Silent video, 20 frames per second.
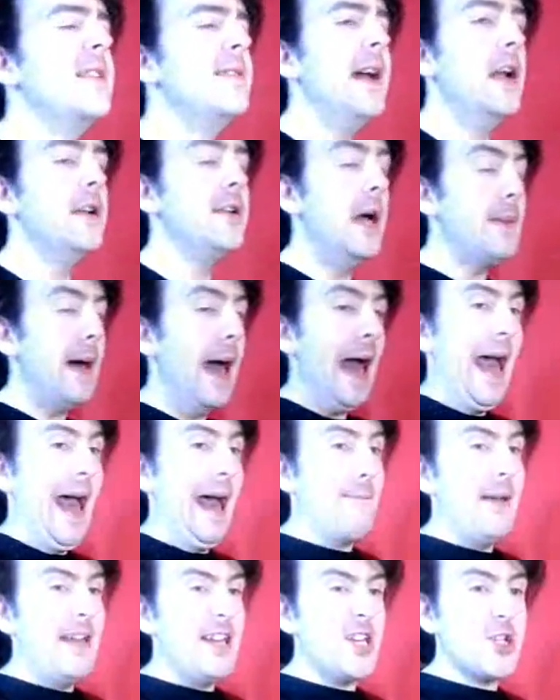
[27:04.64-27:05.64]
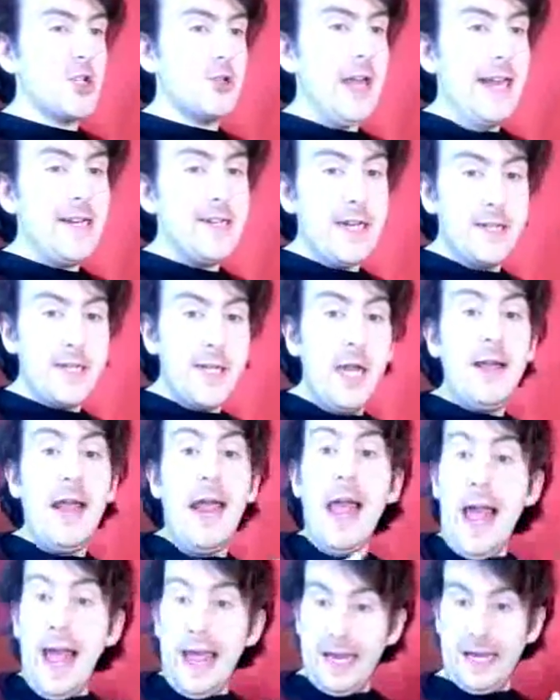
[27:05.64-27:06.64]
matter how much stretching I do,
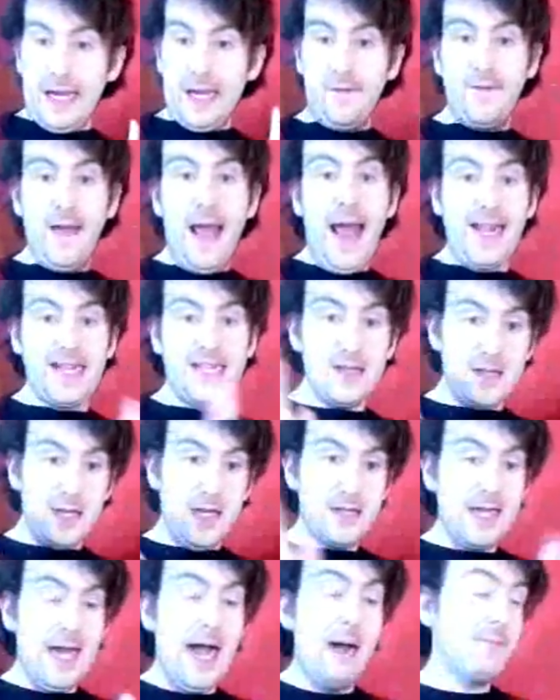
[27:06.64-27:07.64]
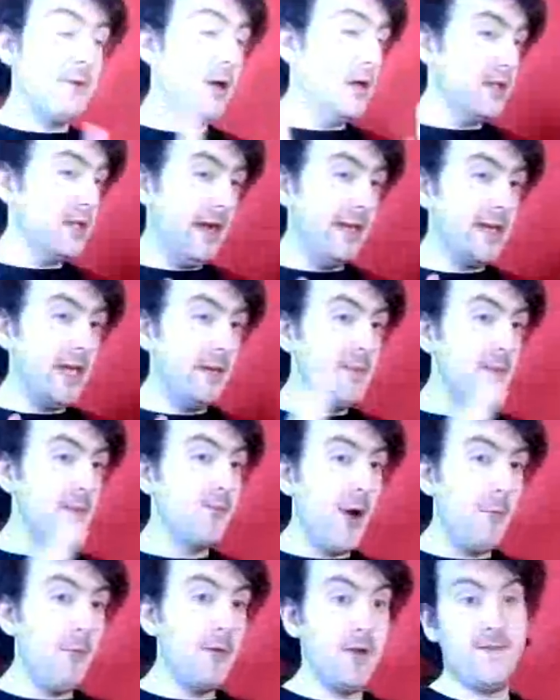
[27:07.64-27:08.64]
it ain't going to fit. So it's like, I don't even
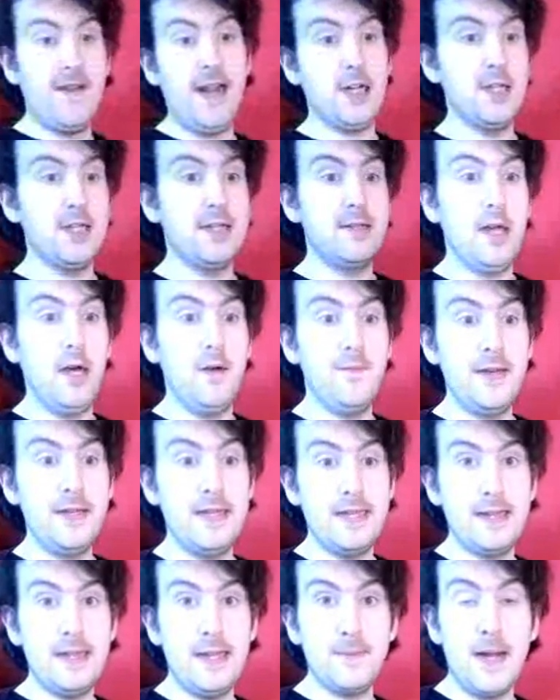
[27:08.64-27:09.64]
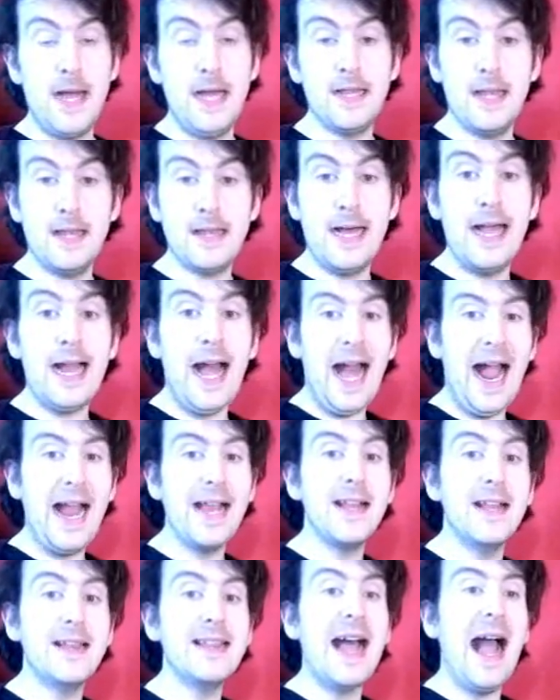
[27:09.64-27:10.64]
bother the fashion stuff in Disneyland Paris. It's like,
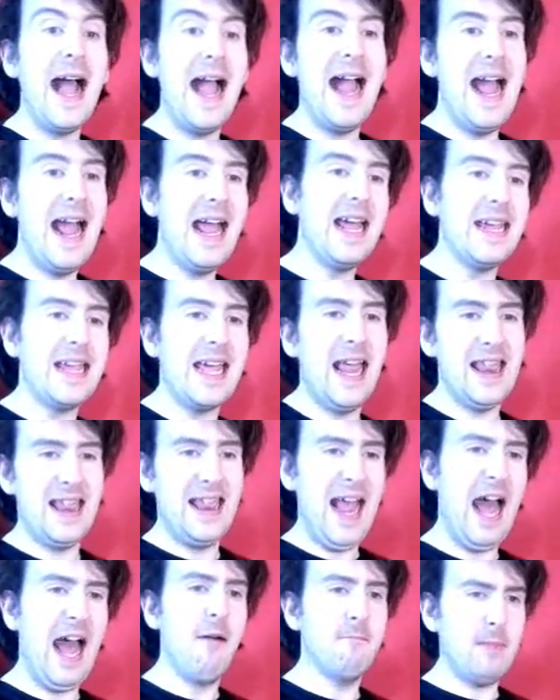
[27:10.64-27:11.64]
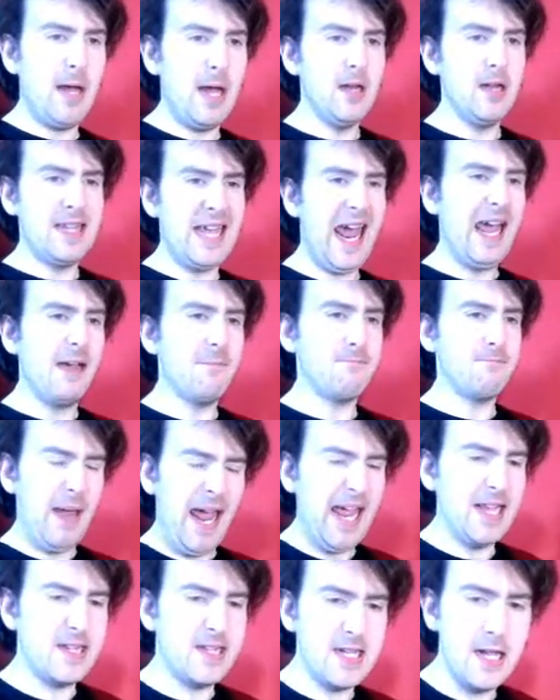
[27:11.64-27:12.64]
I know that ain't going to fucking
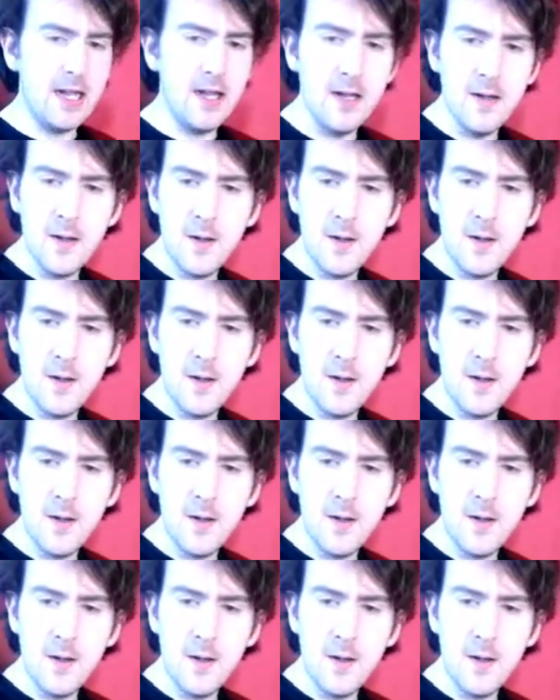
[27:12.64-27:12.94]
fit.